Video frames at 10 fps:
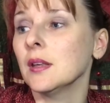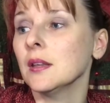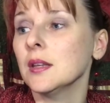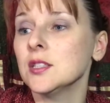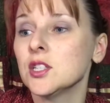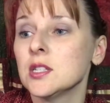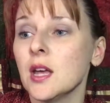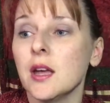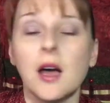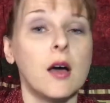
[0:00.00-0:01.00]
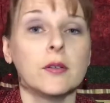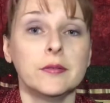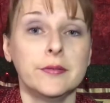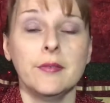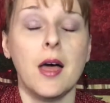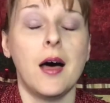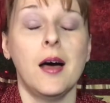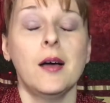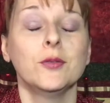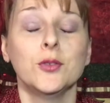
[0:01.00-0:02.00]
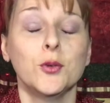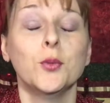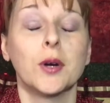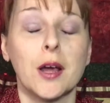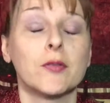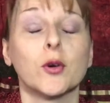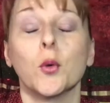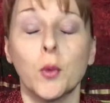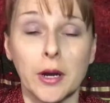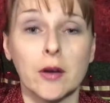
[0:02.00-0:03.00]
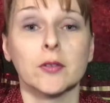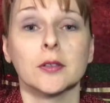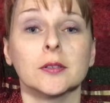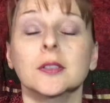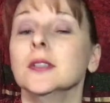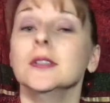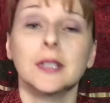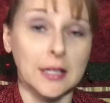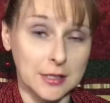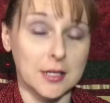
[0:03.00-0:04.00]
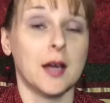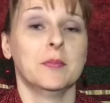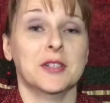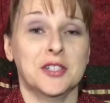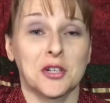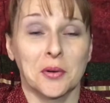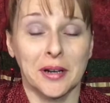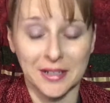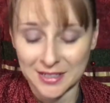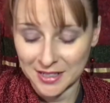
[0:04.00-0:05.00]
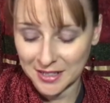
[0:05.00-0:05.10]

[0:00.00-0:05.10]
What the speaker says: let's just say I'll do whatever, whenever it's time to do it.